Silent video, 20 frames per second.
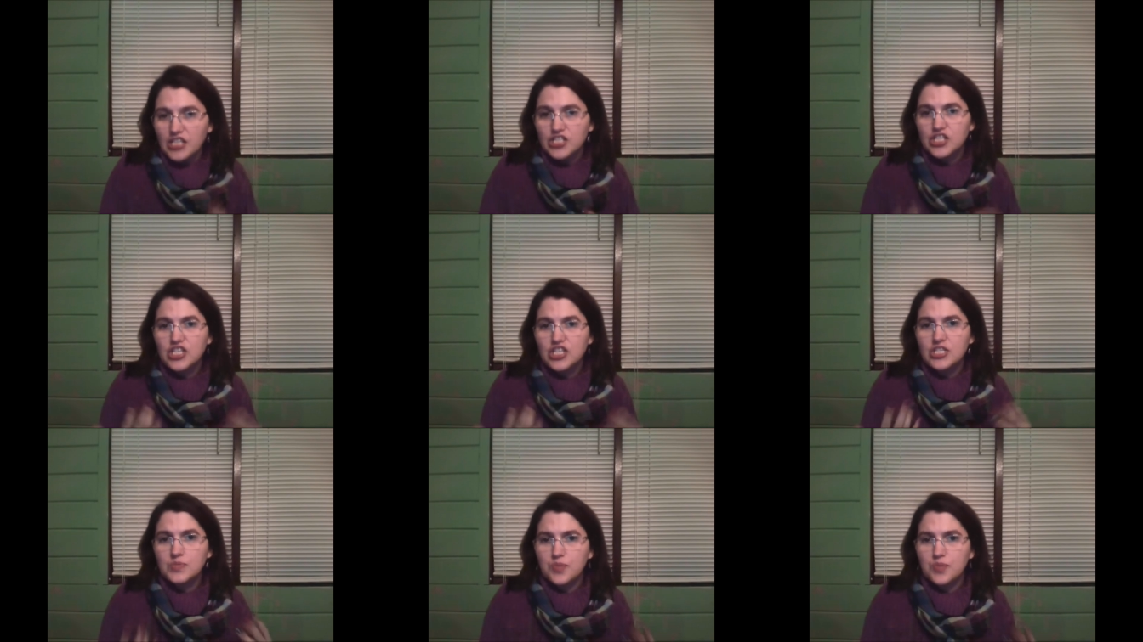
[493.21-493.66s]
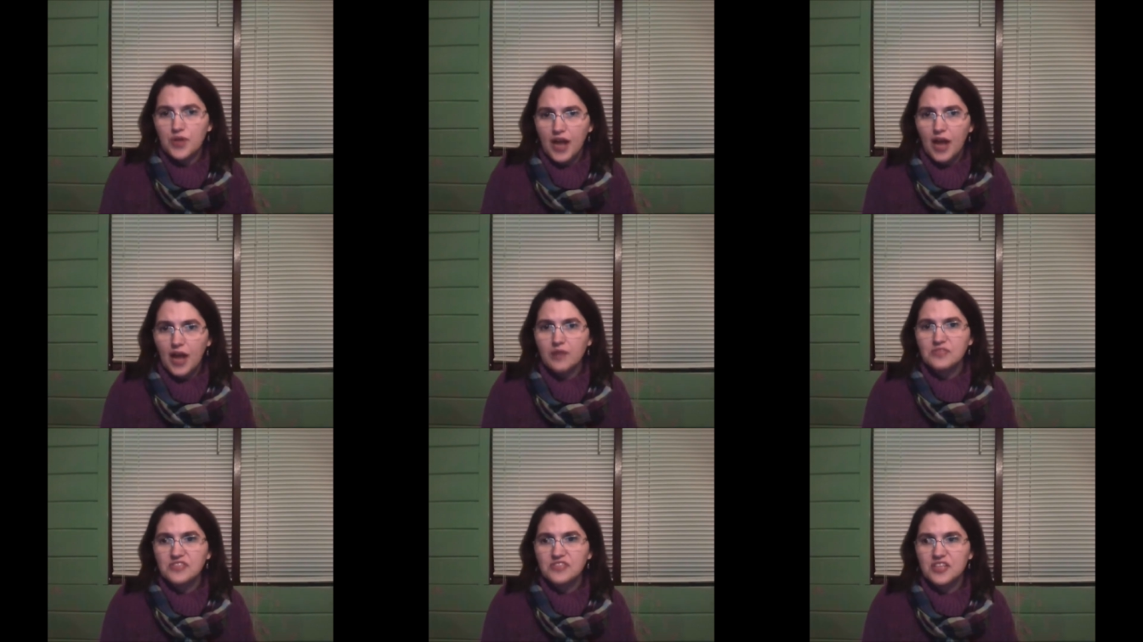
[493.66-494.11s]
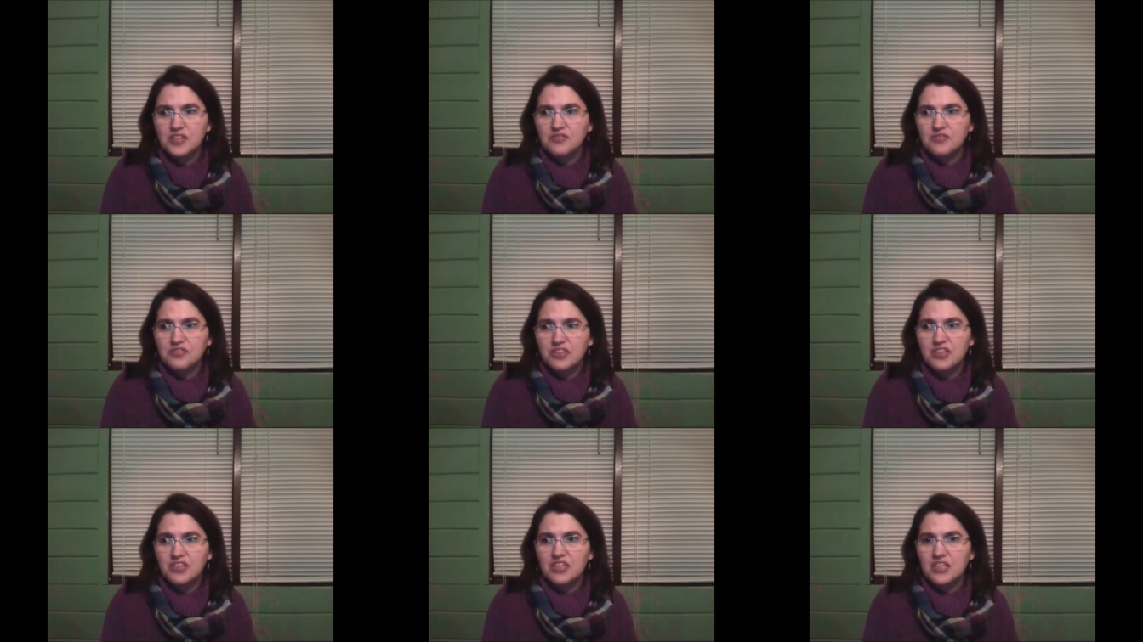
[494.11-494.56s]
She just pronounced it
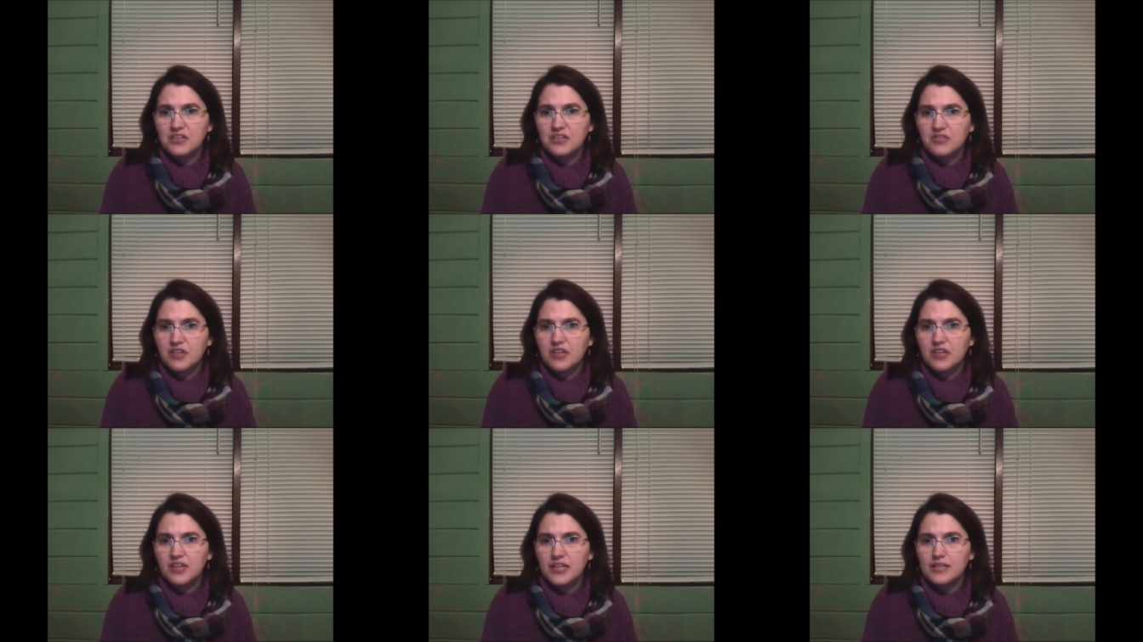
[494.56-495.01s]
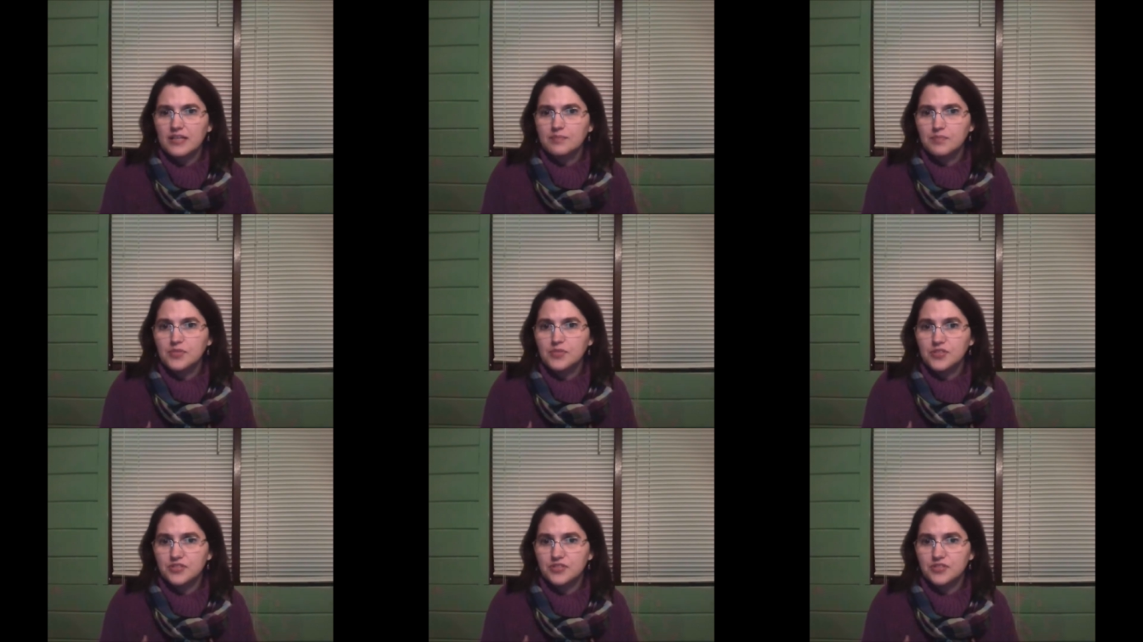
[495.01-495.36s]
really, really,